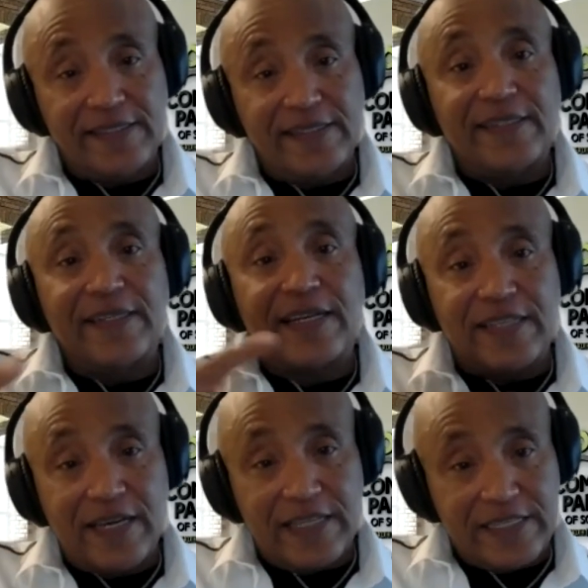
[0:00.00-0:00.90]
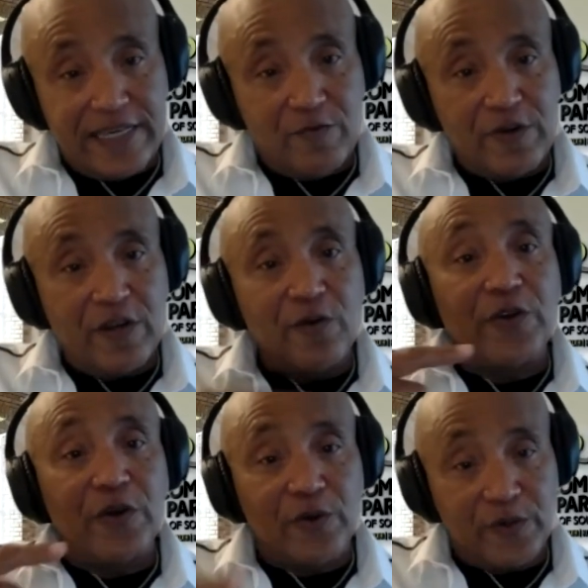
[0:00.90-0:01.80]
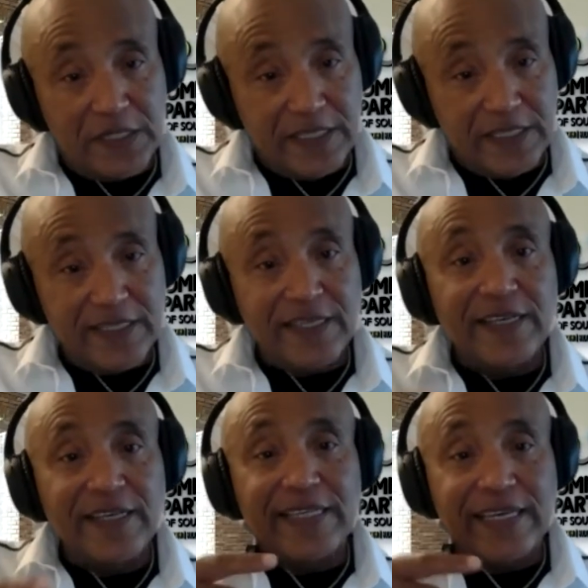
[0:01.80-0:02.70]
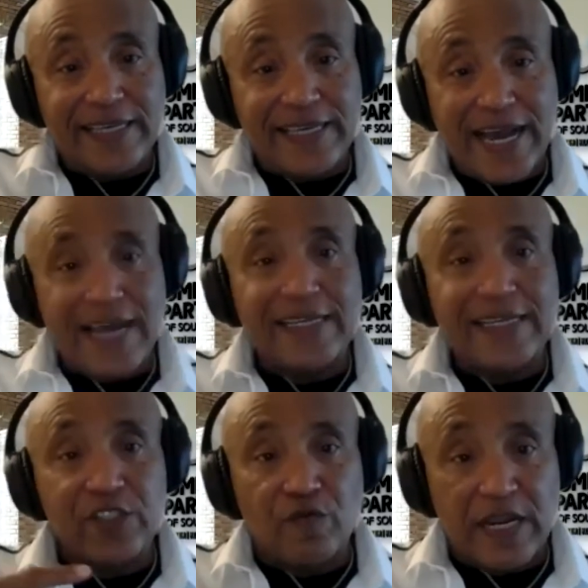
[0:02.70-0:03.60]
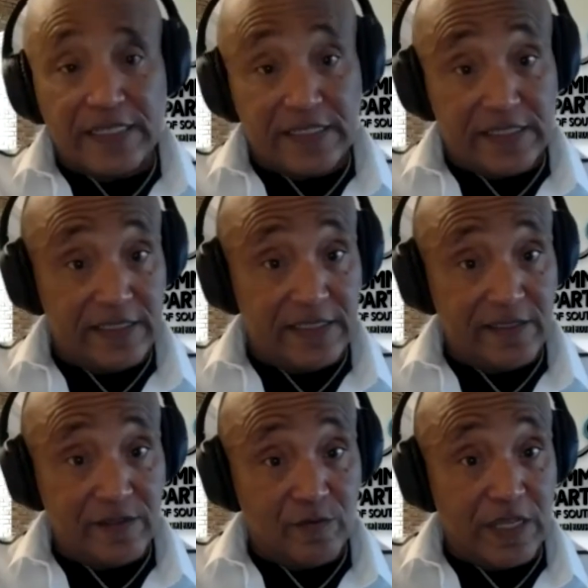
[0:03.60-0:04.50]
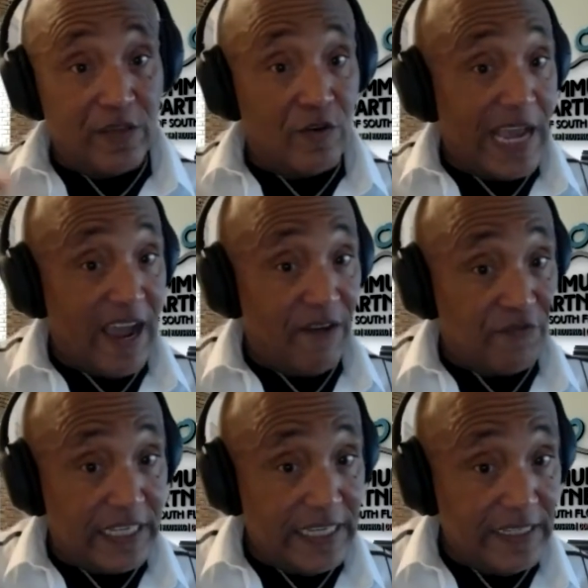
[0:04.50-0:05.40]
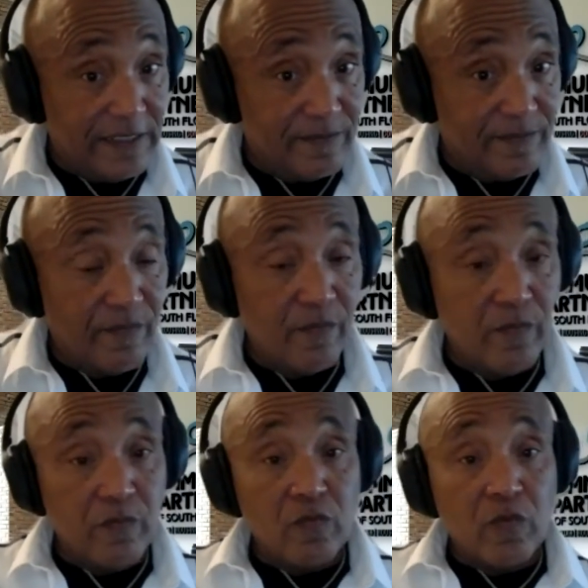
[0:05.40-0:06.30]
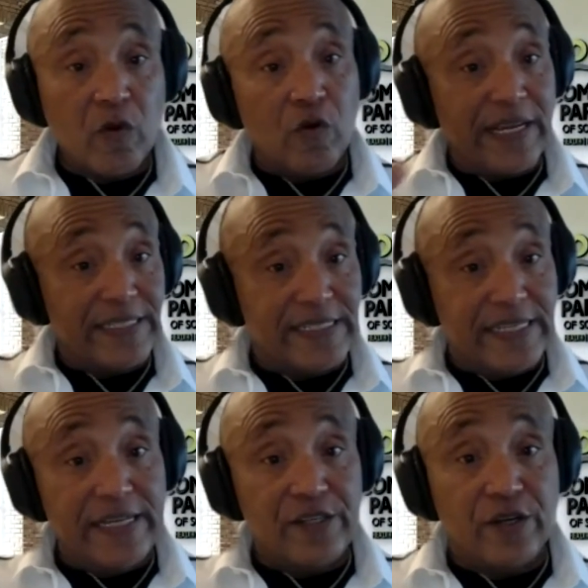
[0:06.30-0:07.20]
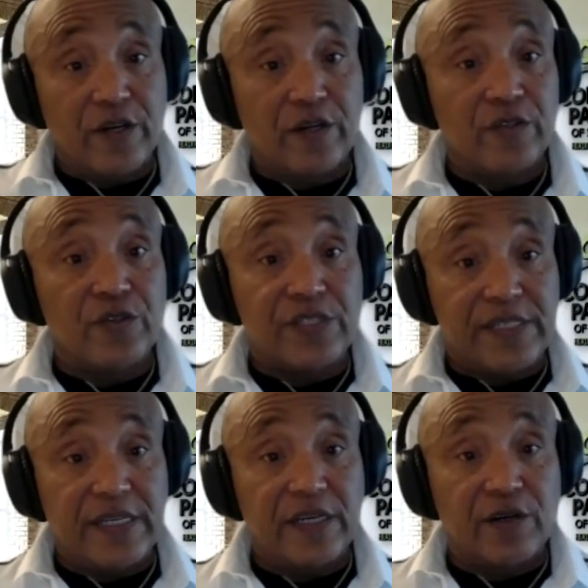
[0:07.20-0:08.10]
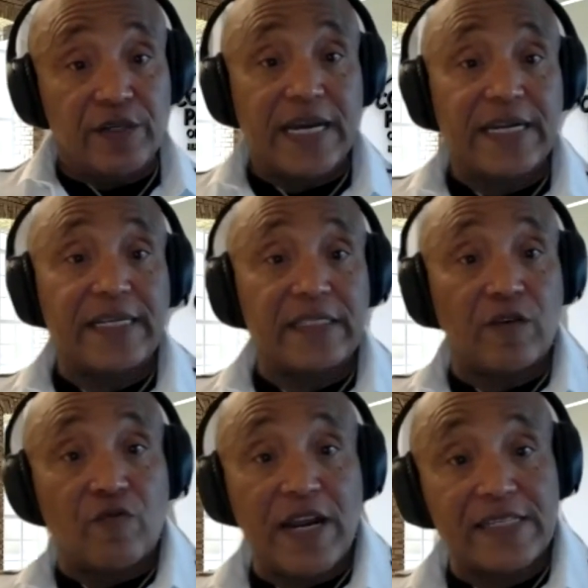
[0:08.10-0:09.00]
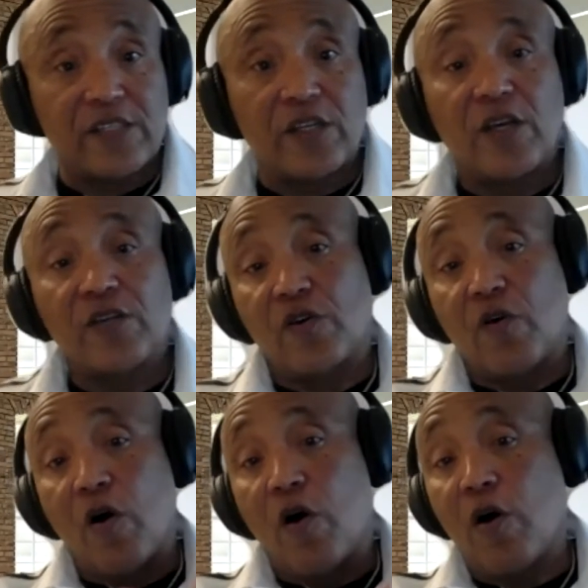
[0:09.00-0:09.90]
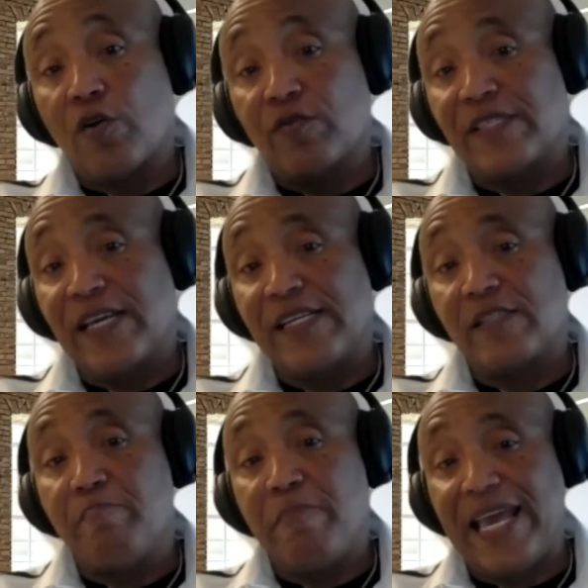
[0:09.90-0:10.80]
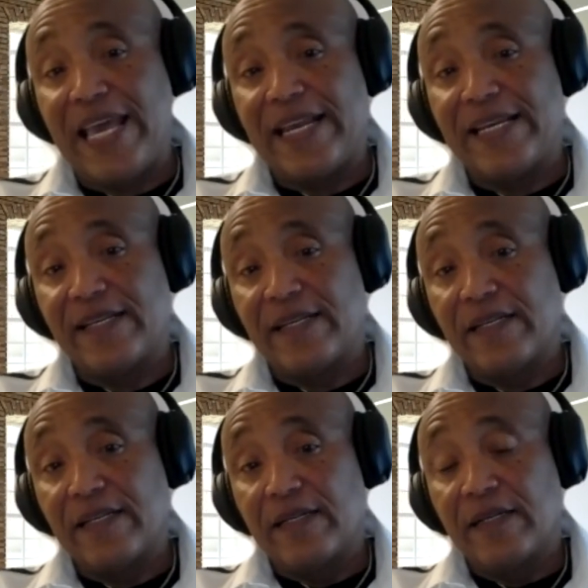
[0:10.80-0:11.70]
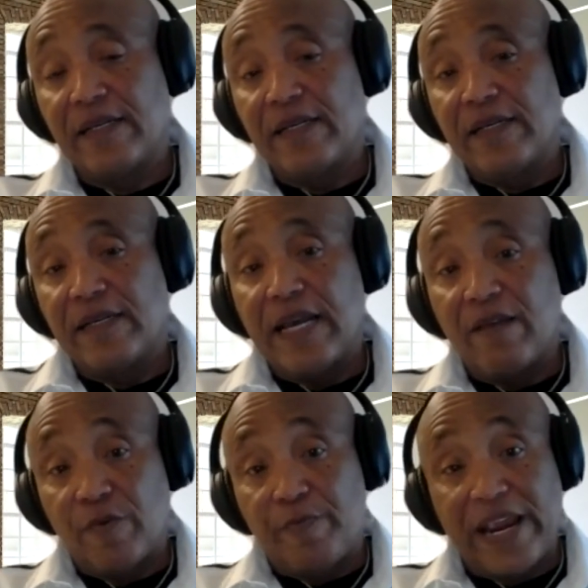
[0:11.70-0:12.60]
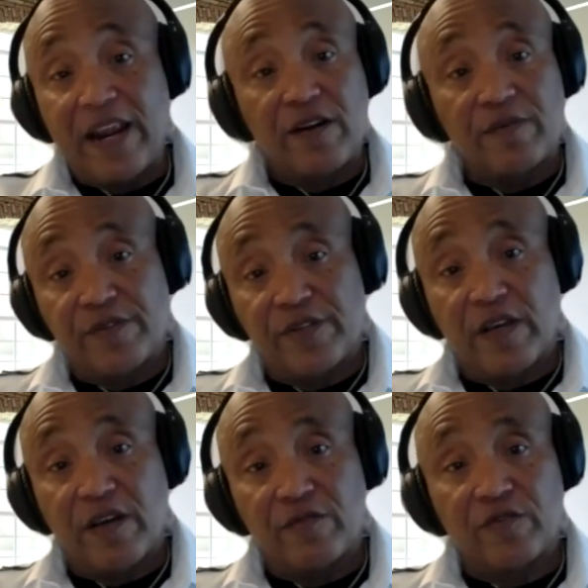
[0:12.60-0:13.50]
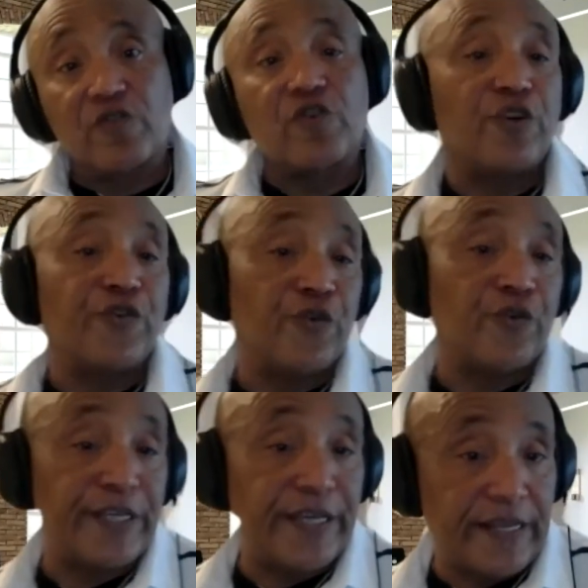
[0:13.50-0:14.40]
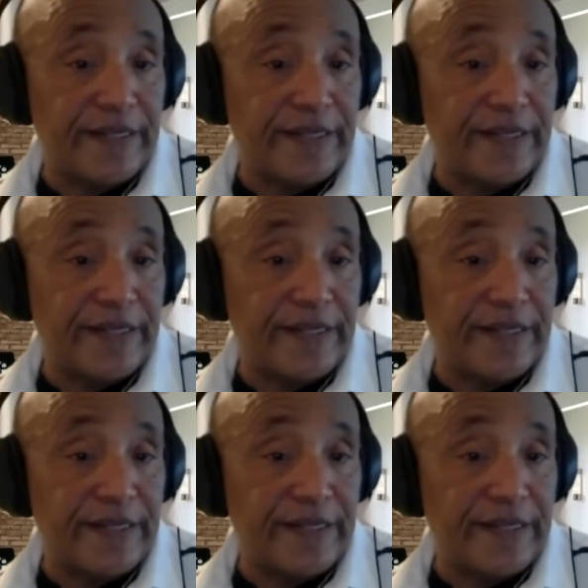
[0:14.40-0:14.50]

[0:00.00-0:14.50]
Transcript: That's the other thing we don't do. Rest. You got to get your rest. Whether you're an athlete or that senior, you still got to get the rest so all those things mend and repair themselves so you can do it again.